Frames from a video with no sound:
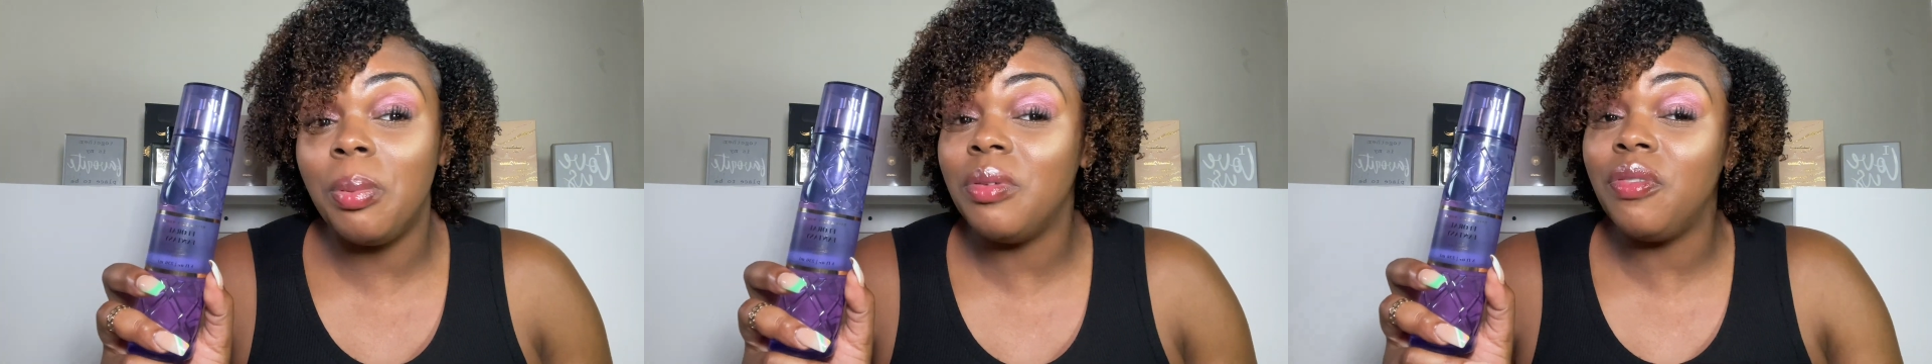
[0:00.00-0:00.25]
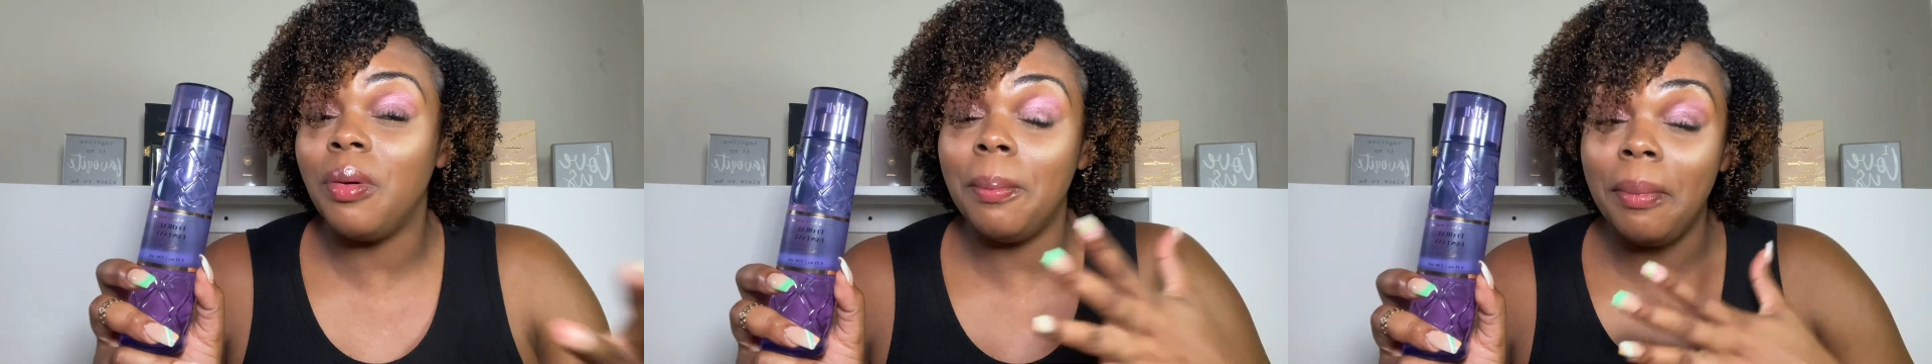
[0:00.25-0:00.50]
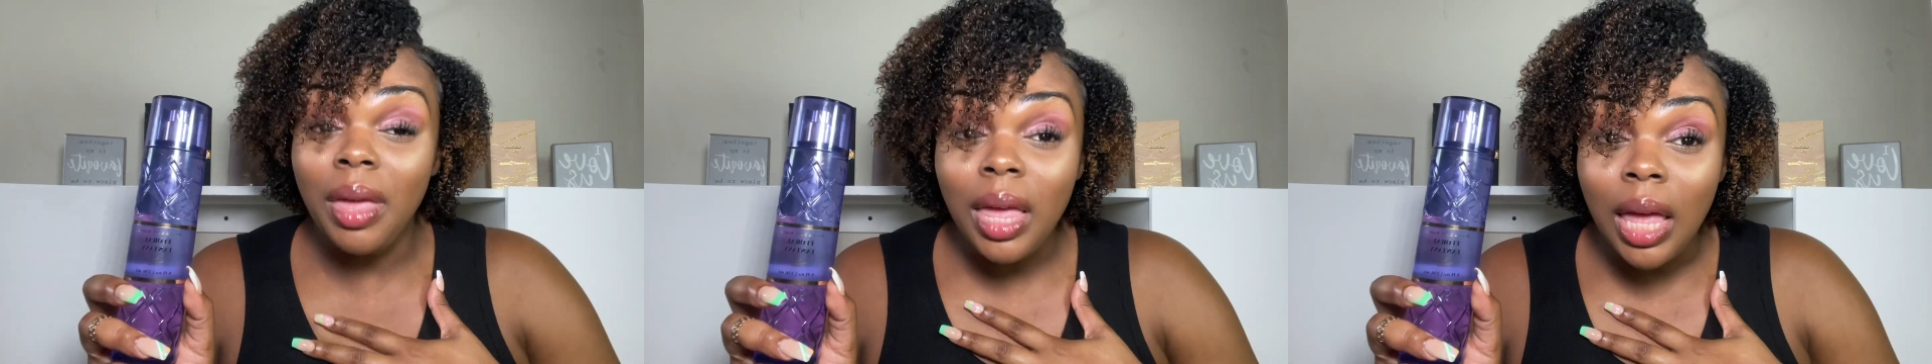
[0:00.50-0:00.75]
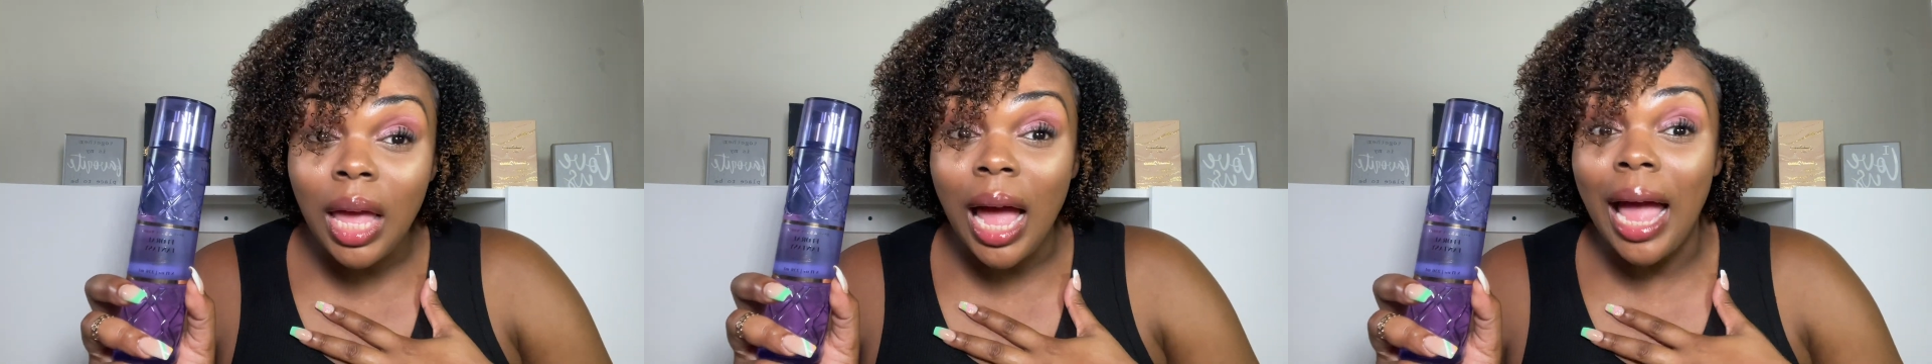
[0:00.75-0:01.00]
But for
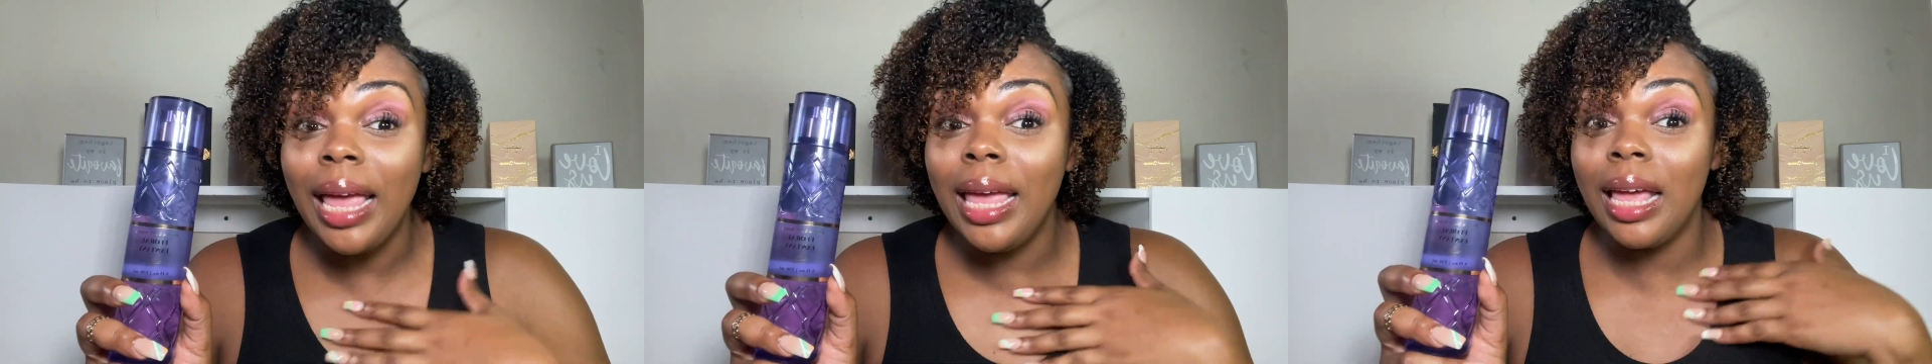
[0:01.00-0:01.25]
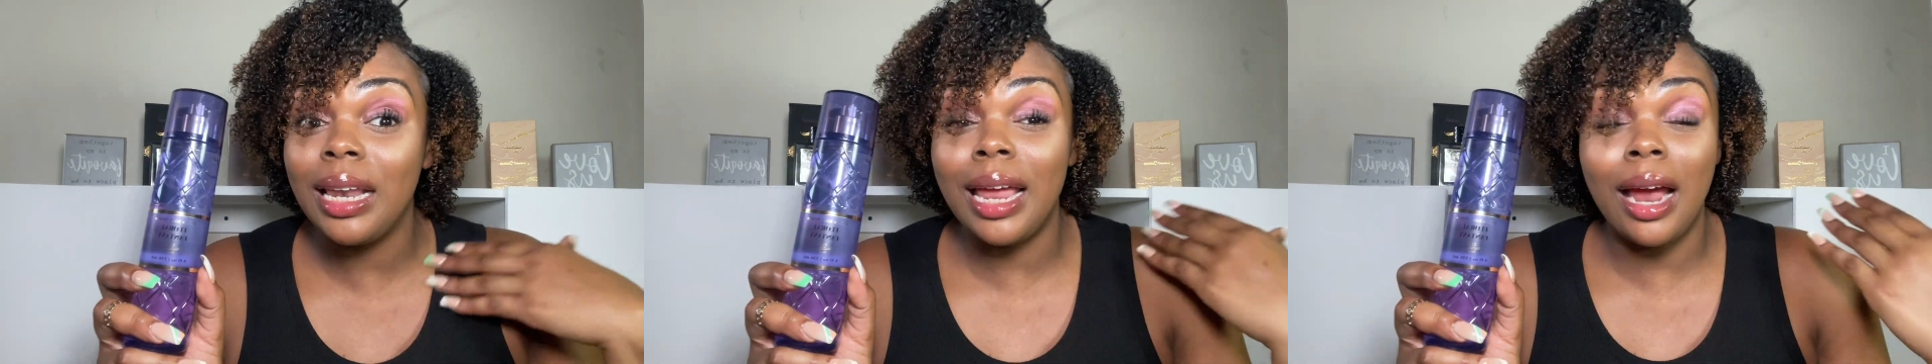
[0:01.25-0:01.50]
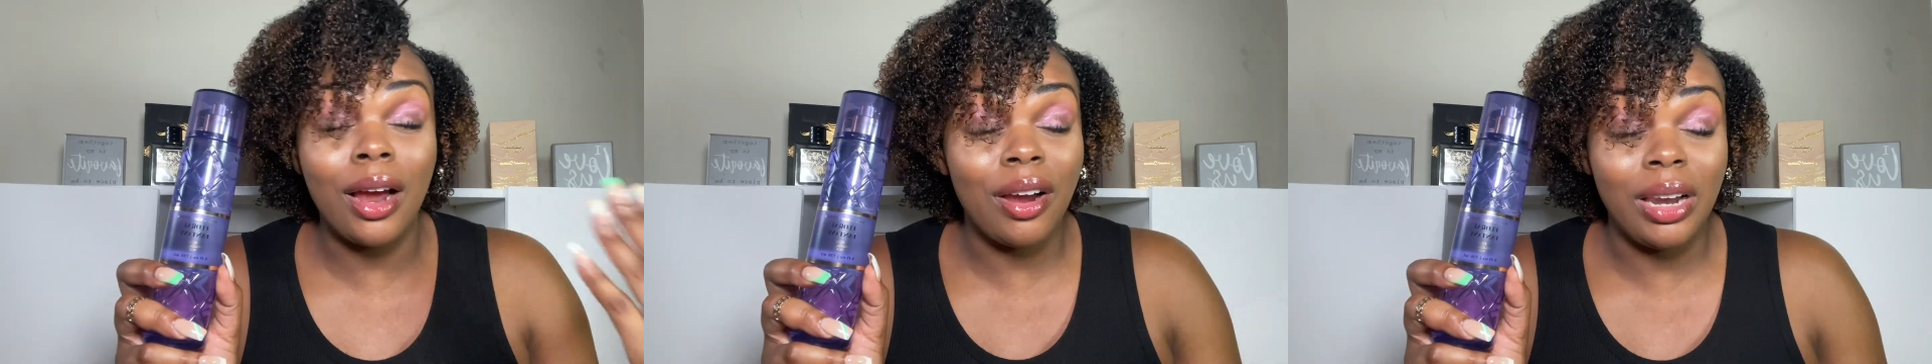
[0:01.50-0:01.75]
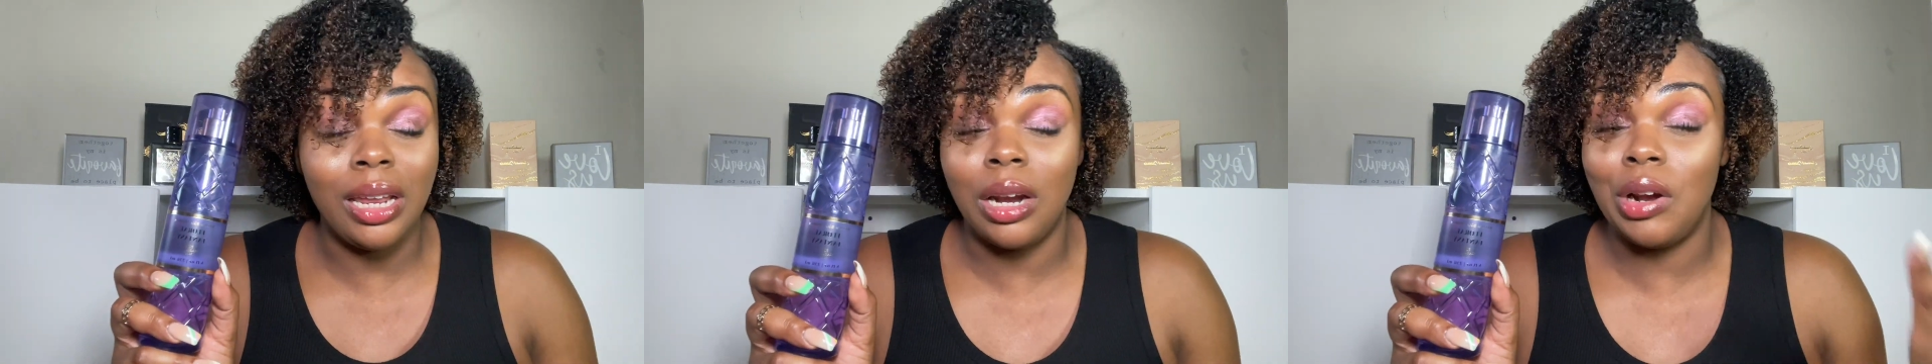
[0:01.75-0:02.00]
me, I get
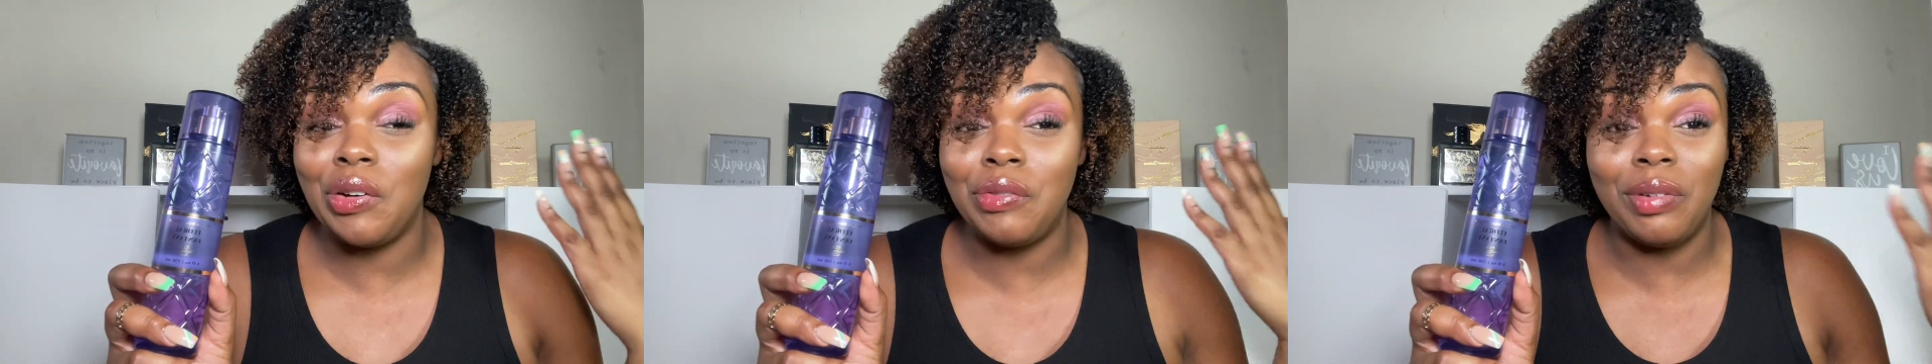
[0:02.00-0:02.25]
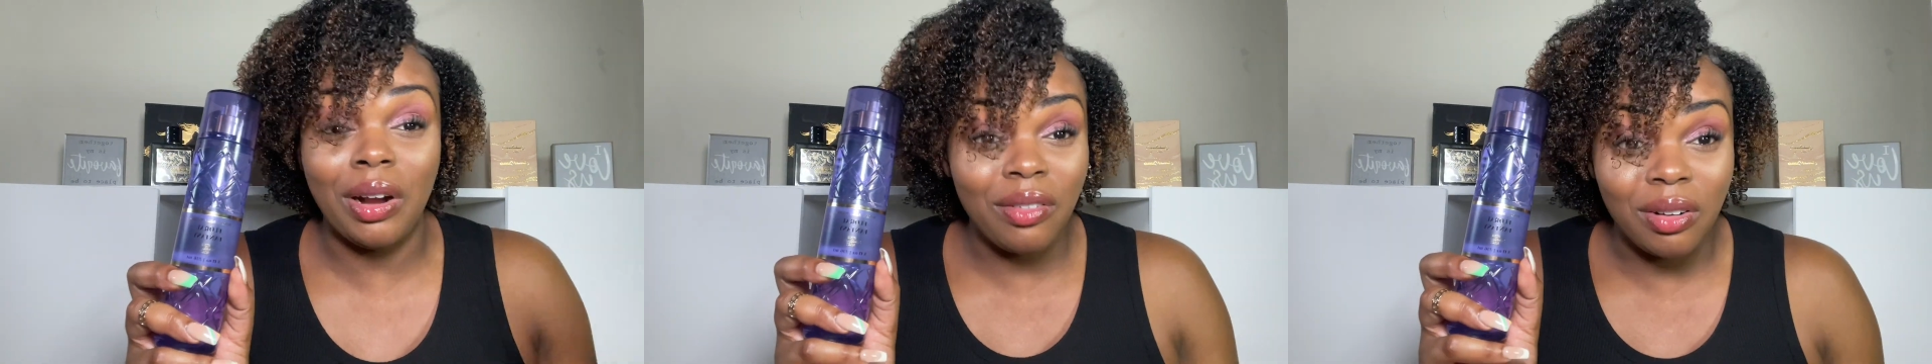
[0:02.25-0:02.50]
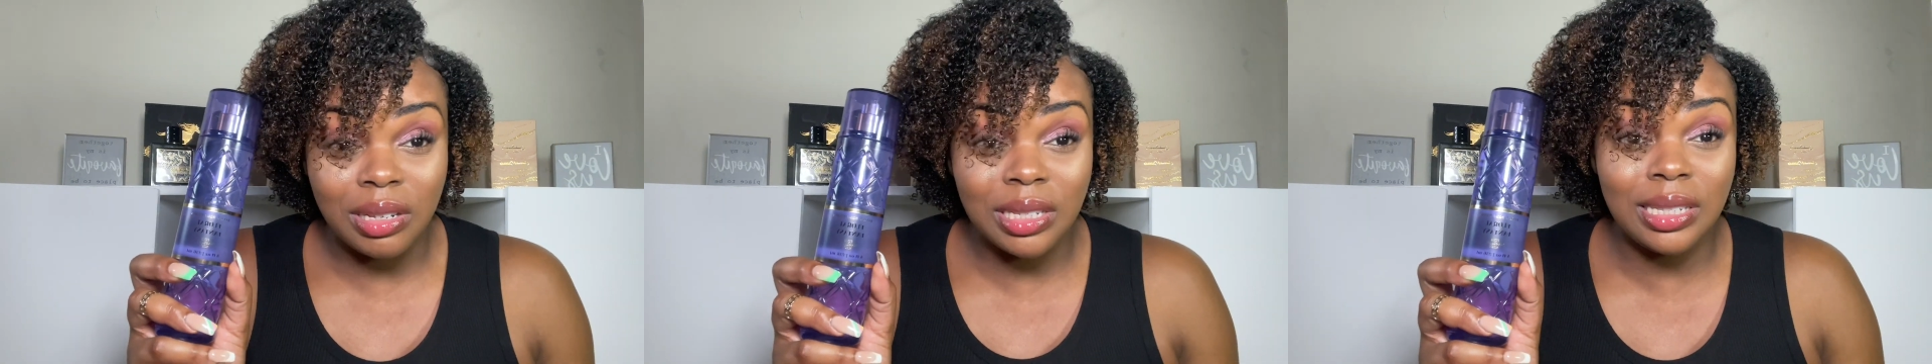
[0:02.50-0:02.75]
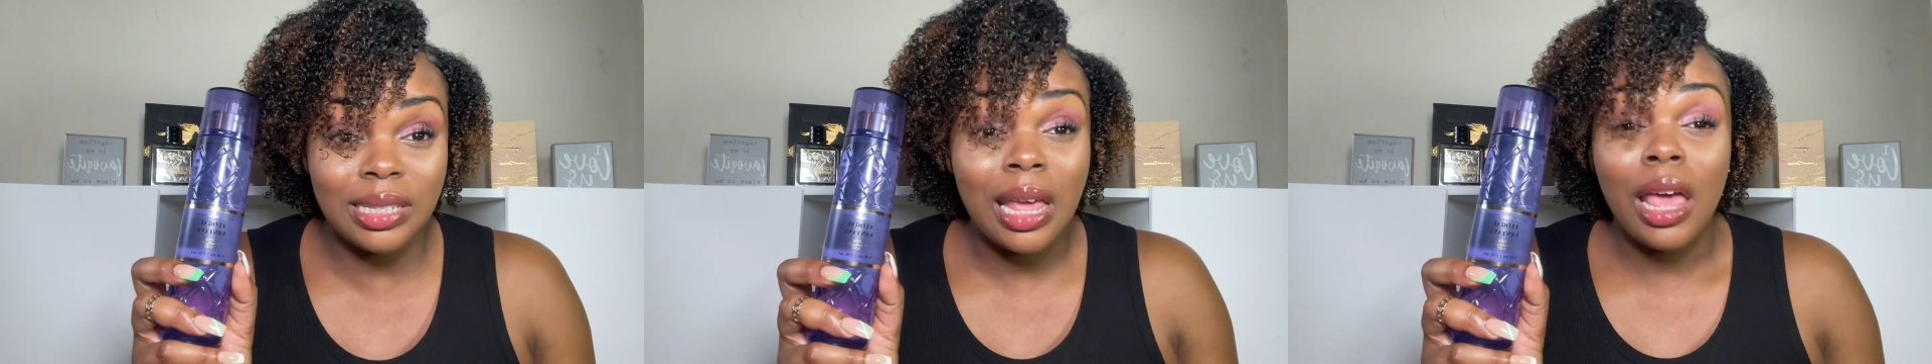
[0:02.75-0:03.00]
Carolina
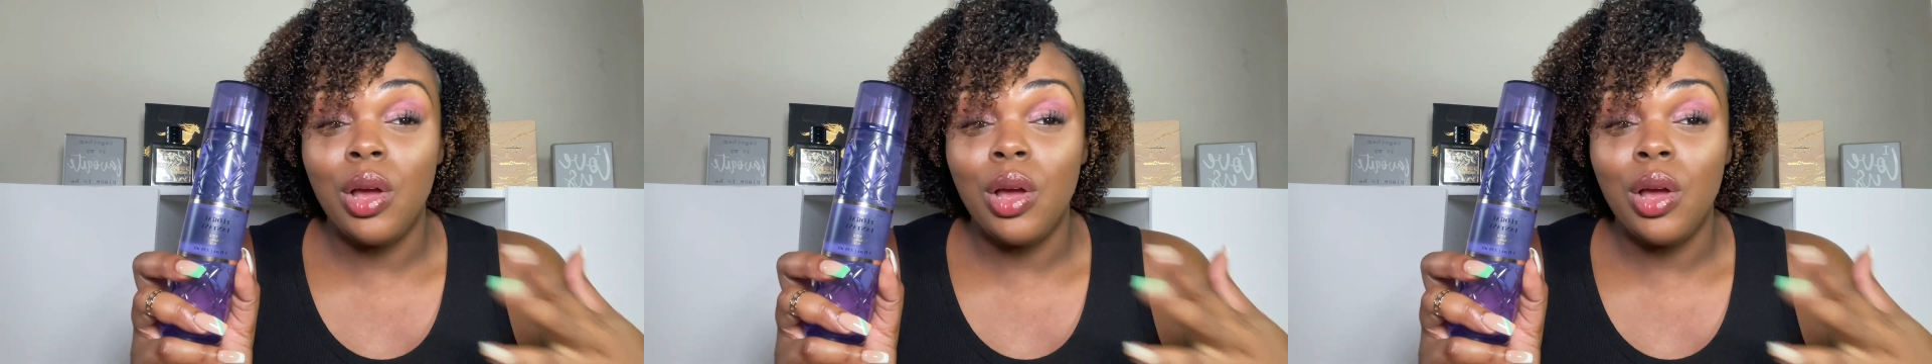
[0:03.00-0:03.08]
Herrera's